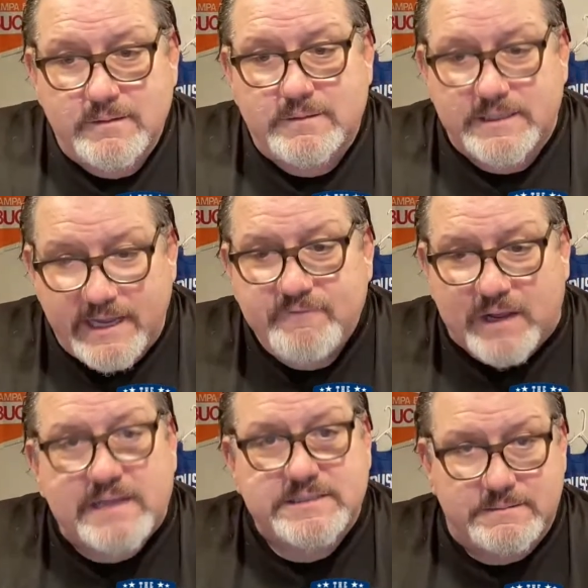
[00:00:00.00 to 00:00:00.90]
The
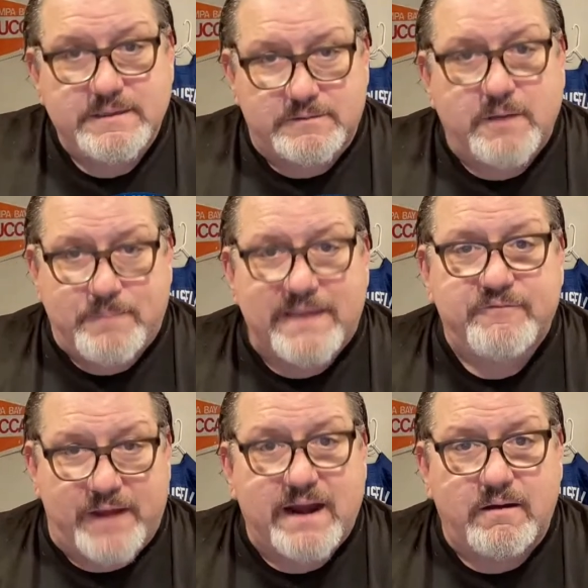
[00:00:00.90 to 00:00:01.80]
defense, to be
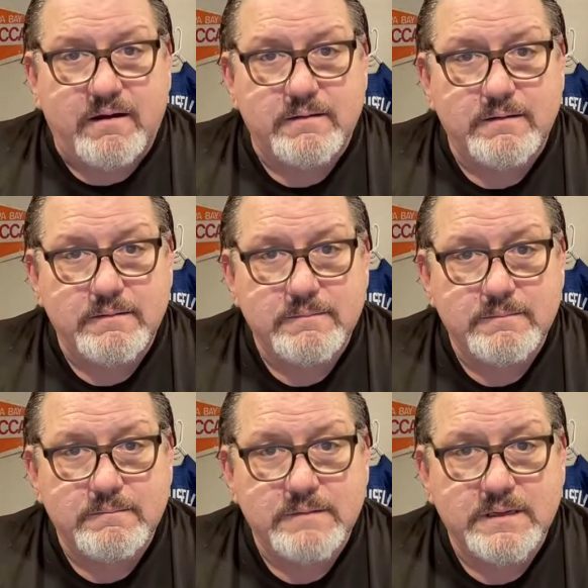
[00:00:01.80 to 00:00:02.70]
fair,
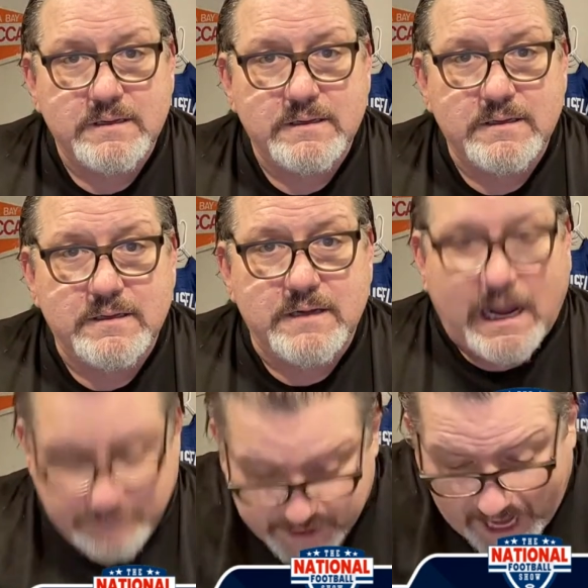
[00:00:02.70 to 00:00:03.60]

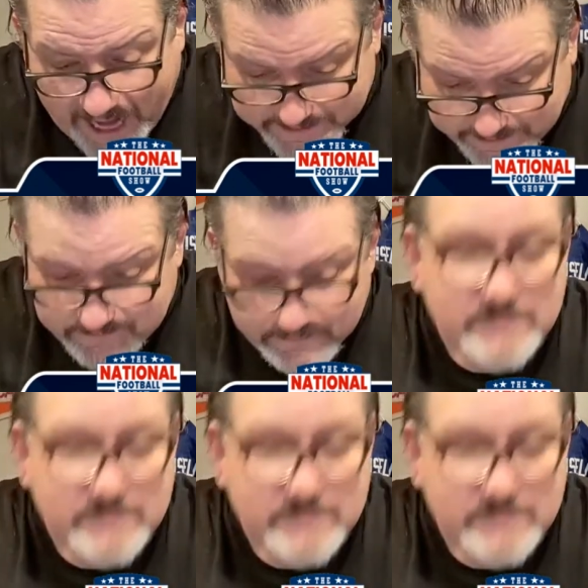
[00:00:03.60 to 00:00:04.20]
I'm shocked